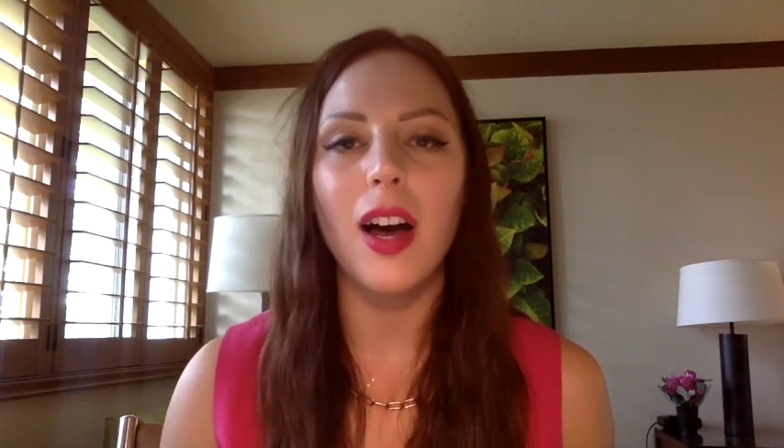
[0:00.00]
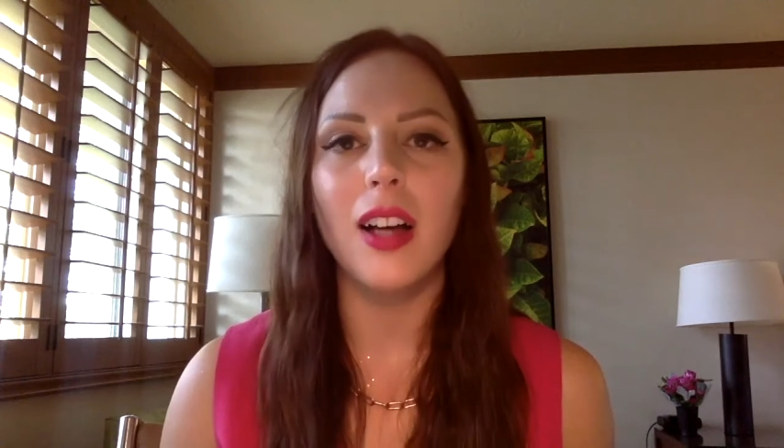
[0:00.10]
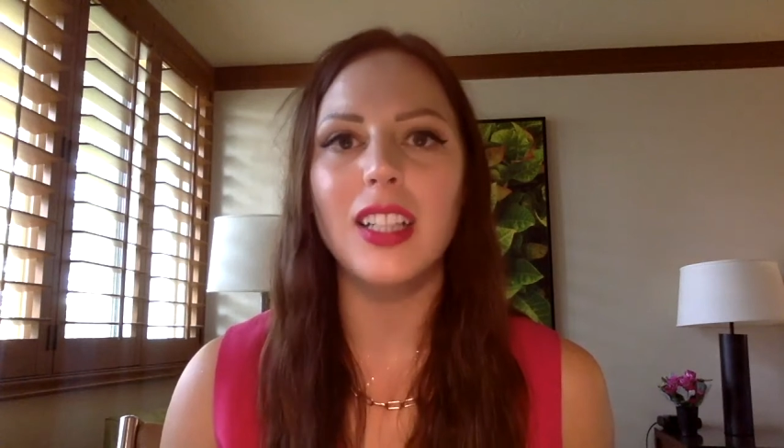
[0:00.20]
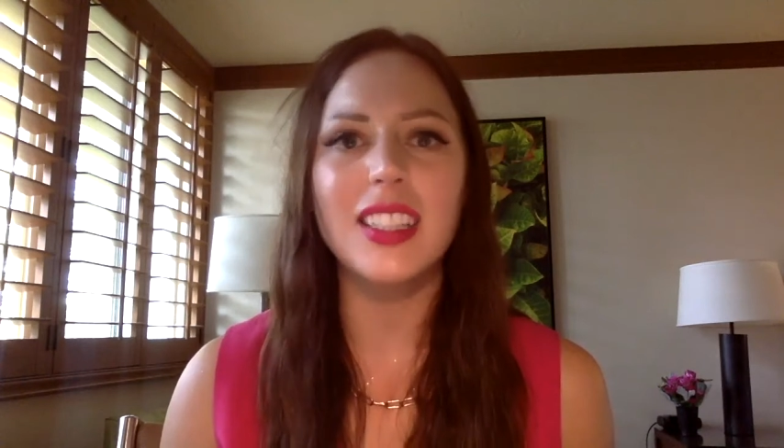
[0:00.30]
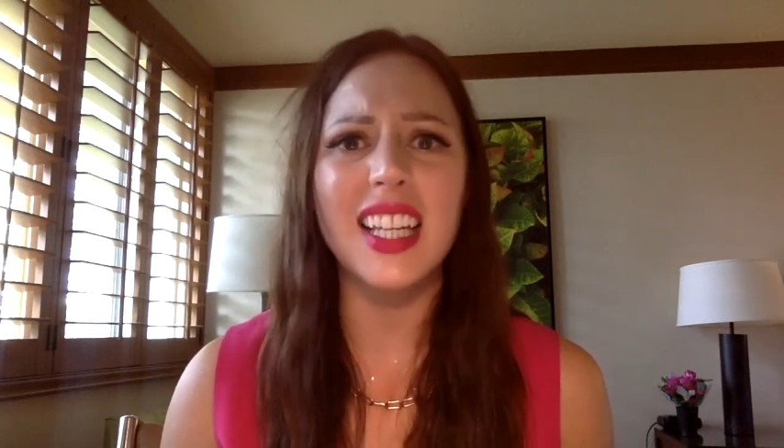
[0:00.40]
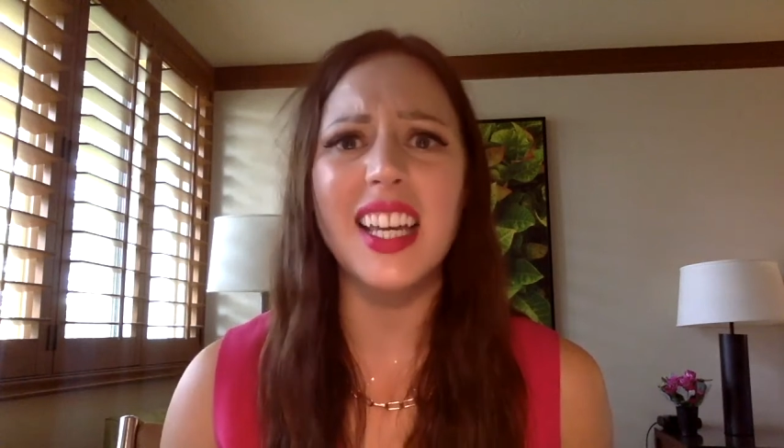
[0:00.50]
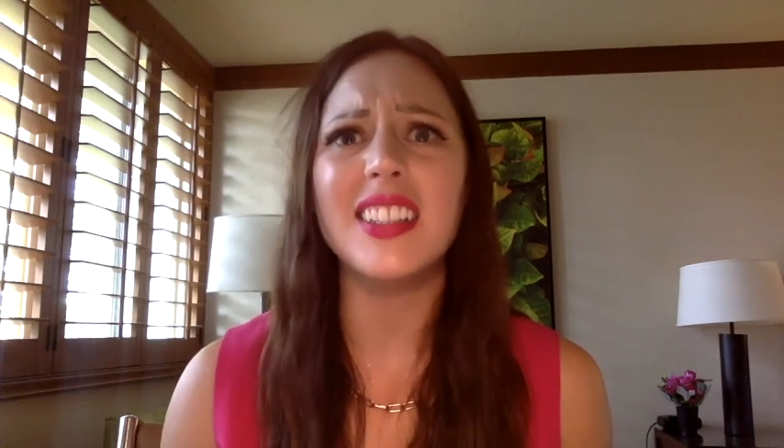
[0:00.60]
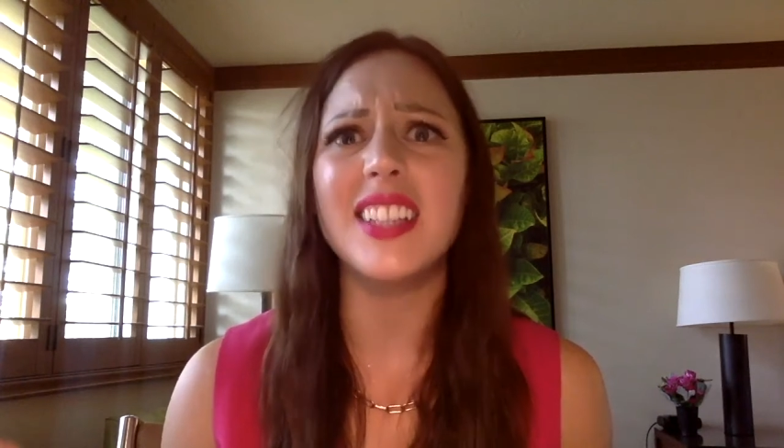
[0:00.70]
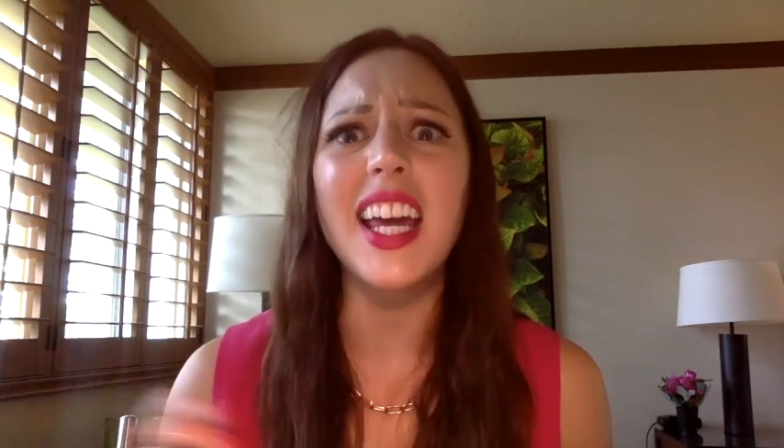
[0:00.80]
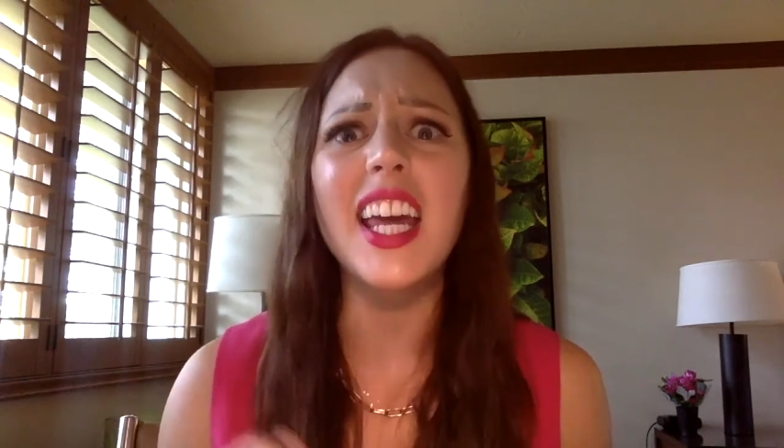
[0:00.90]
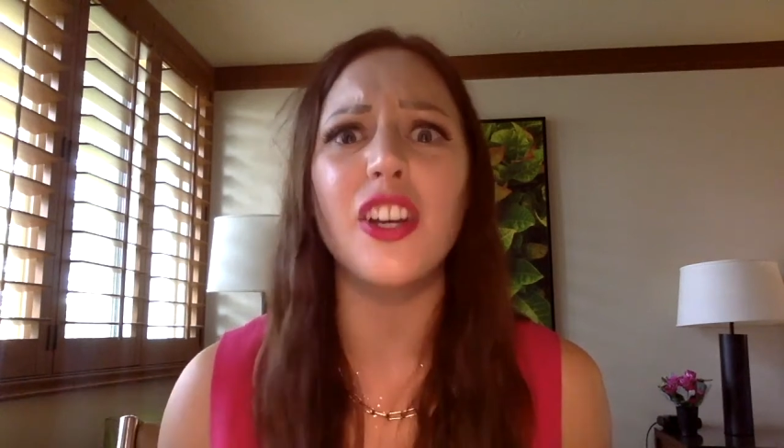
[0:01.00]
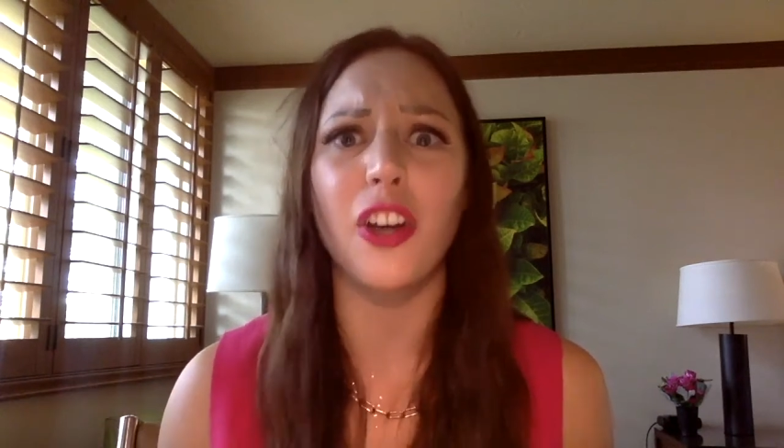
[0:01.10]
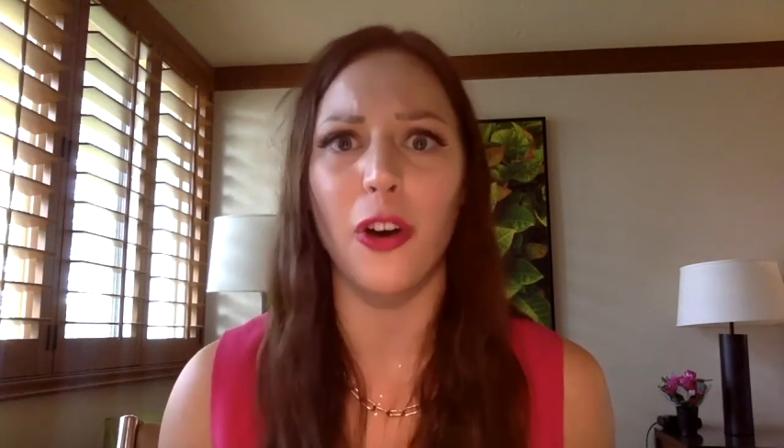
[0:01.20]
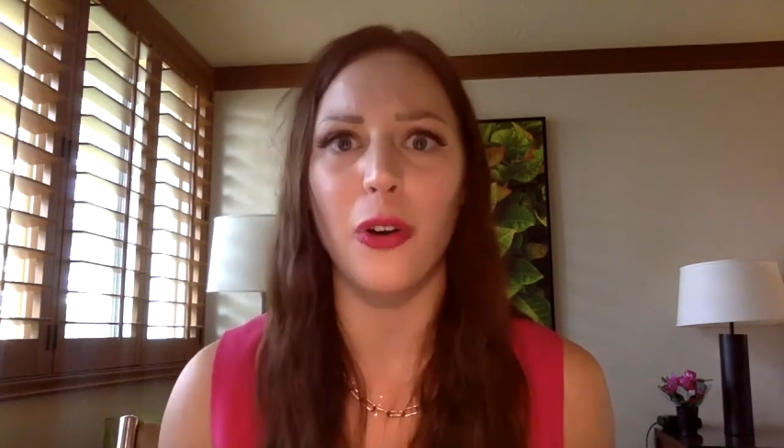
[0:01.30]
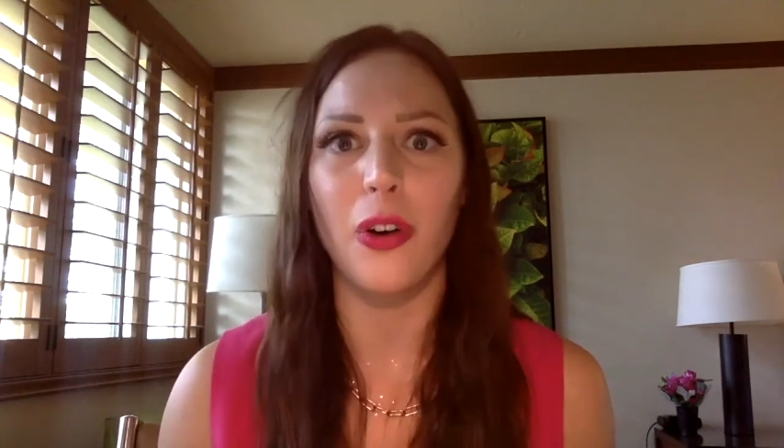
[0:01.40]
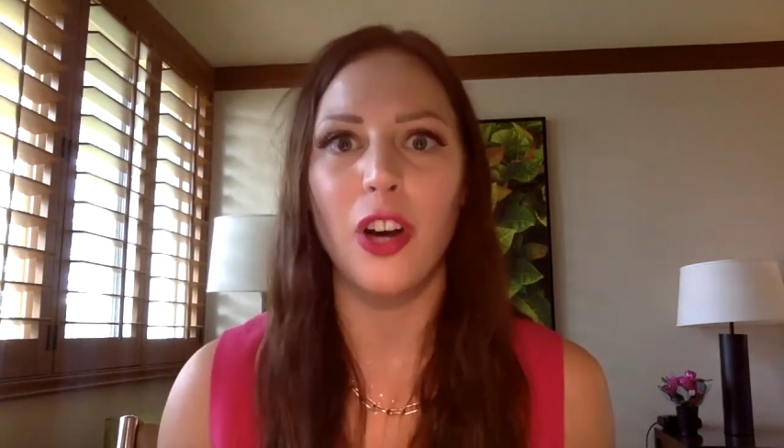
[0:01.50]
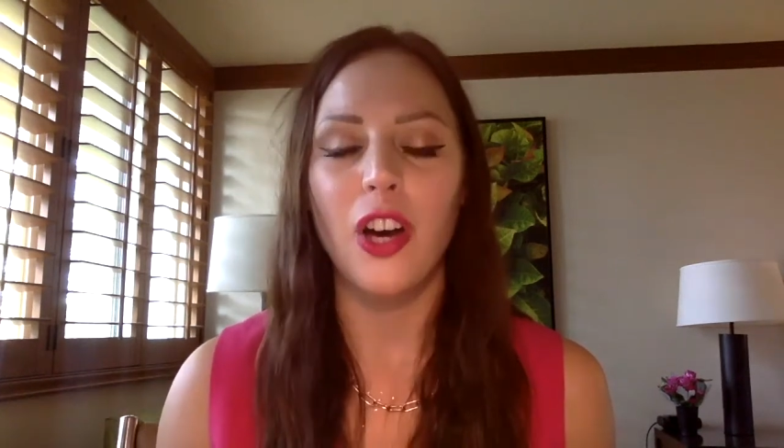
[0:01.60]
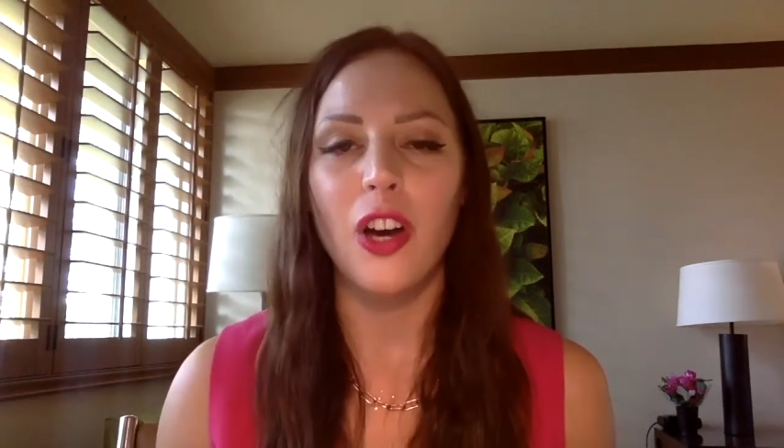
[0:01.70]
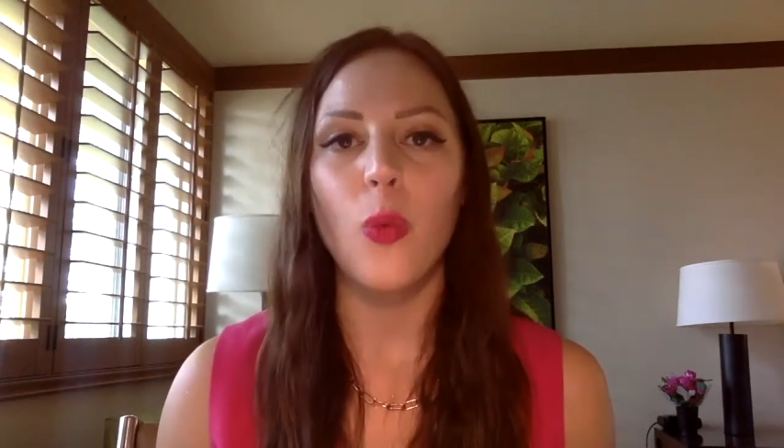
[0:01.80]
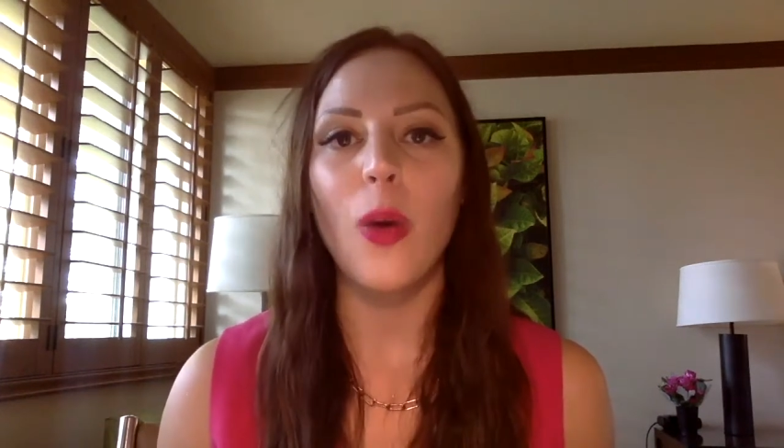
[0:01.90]
let's say, a decade ago
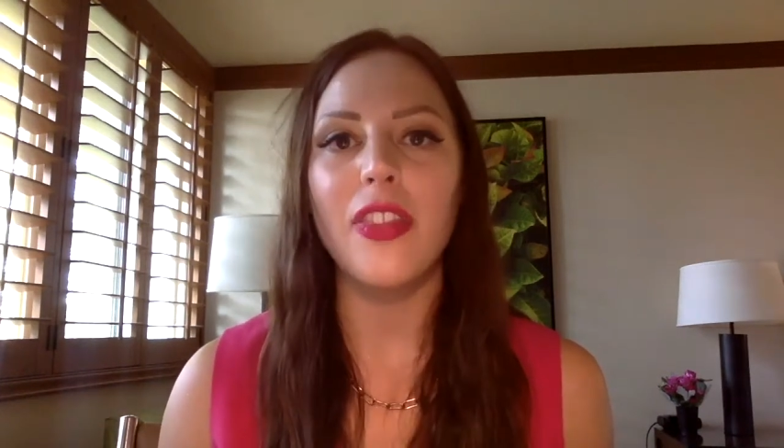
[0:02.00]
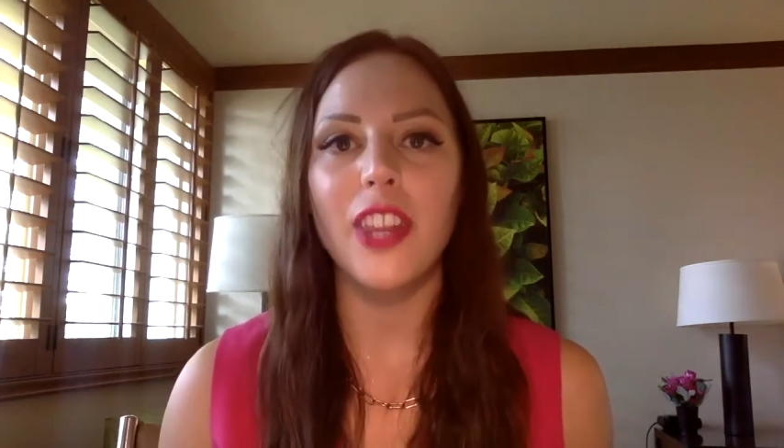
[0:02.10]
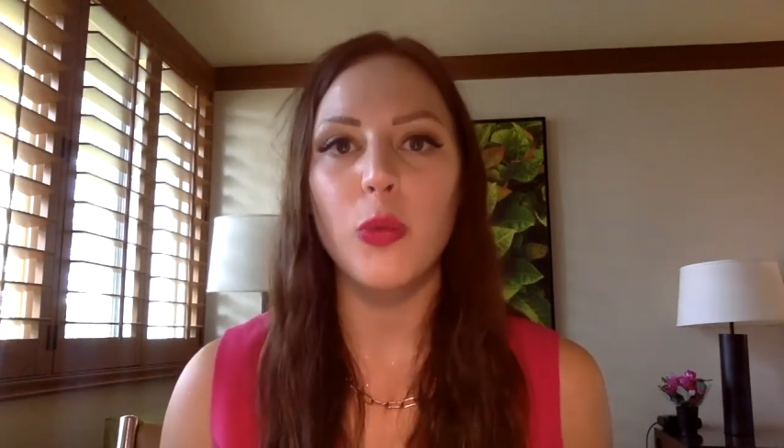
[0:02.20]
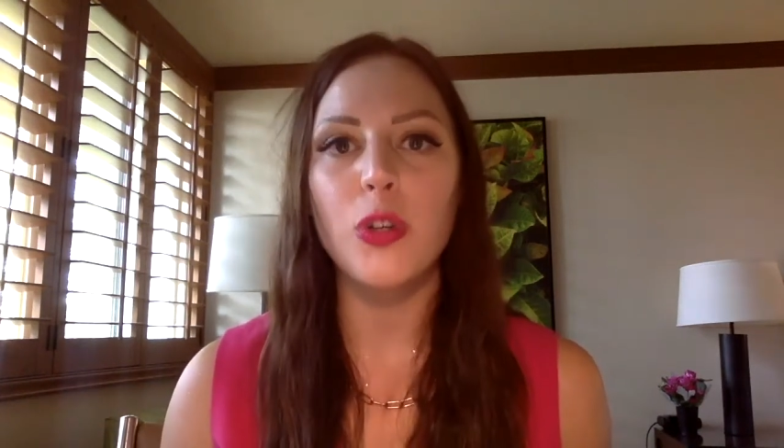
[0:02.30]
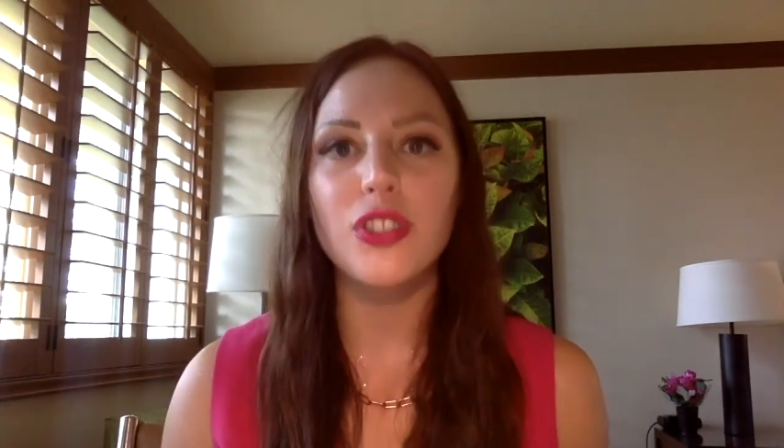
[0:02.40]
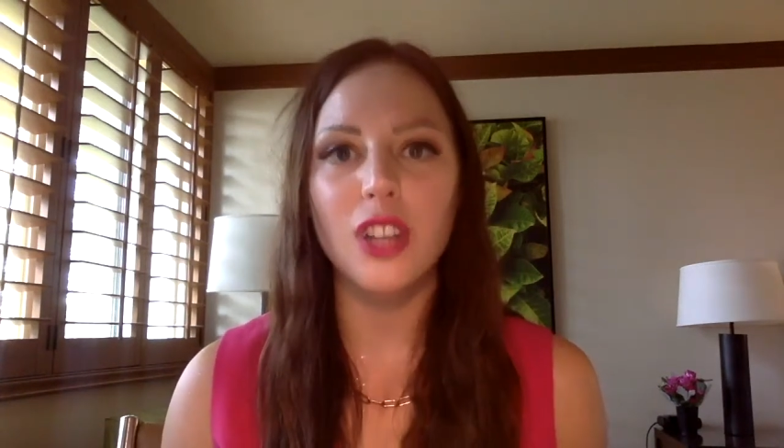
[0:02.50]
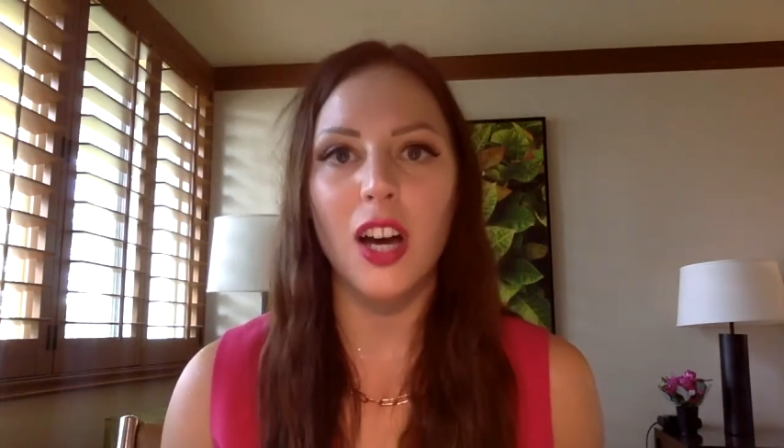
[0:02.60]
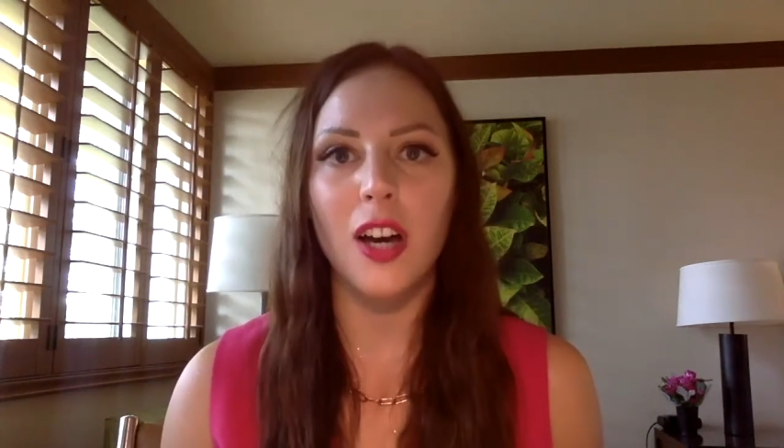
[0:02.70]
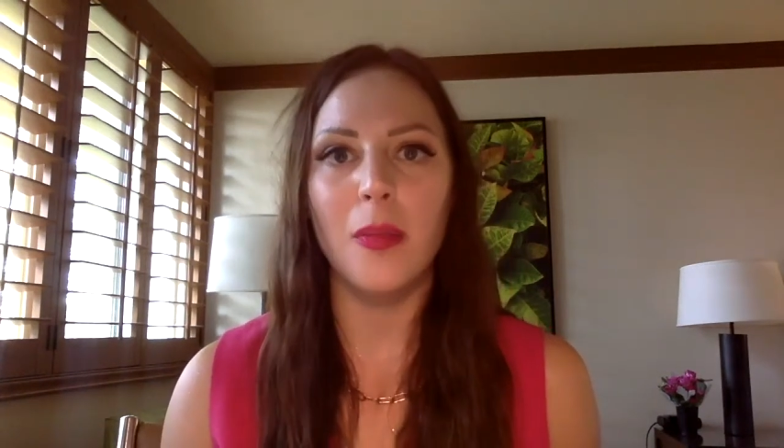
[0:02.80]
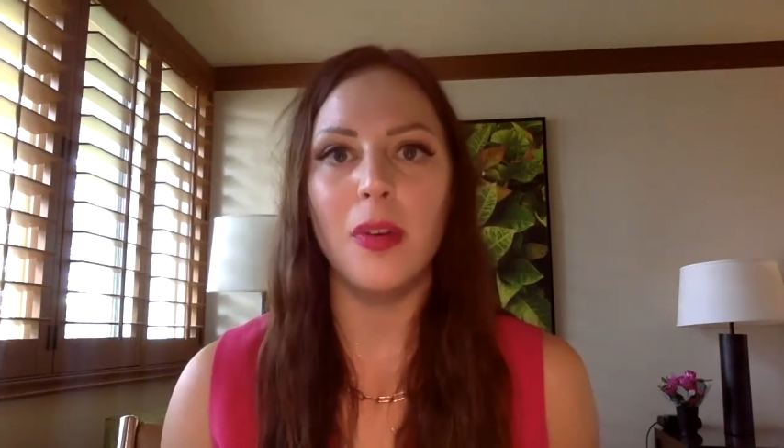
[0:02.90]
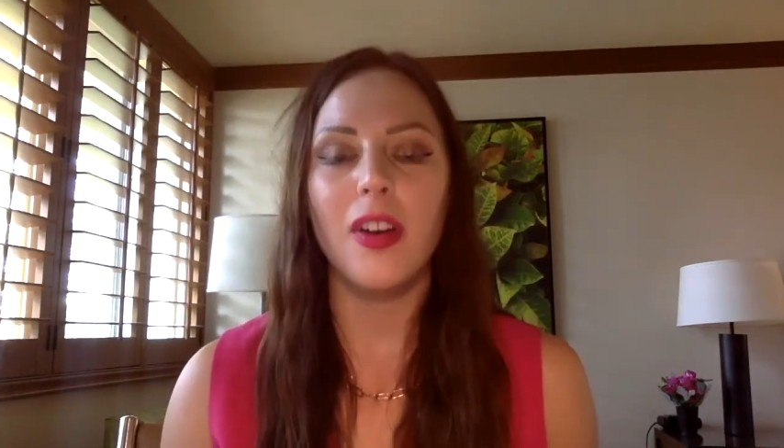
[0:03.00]
when there were some